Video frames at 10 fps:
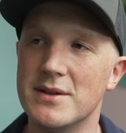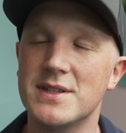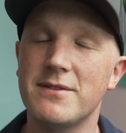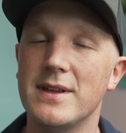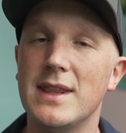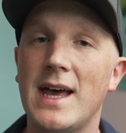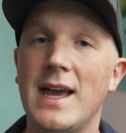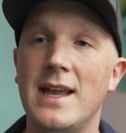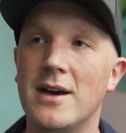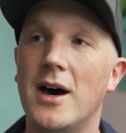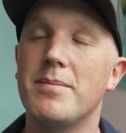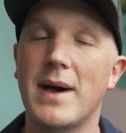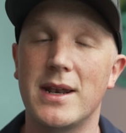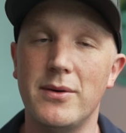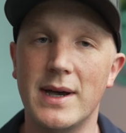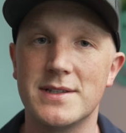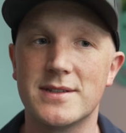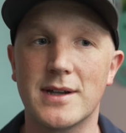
there's nothing there in iPadOS